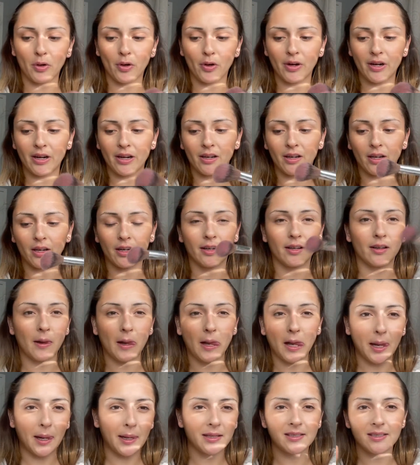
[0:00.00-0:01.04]
and like
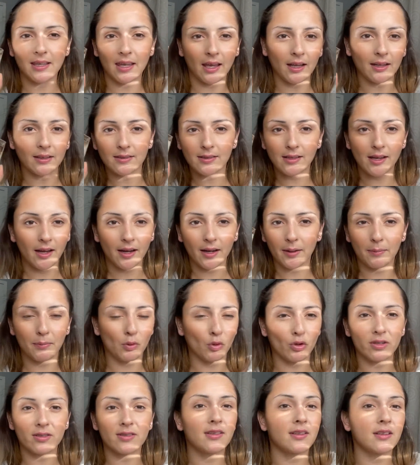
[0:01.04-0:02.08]
skin type
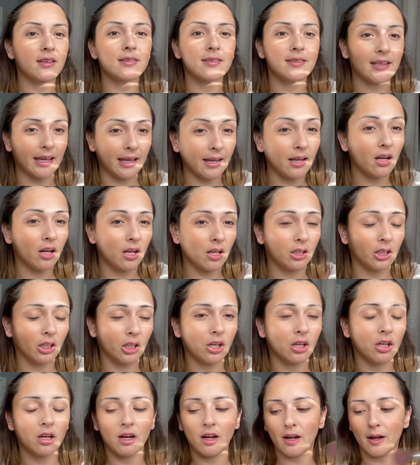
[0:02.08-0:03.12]
or skin color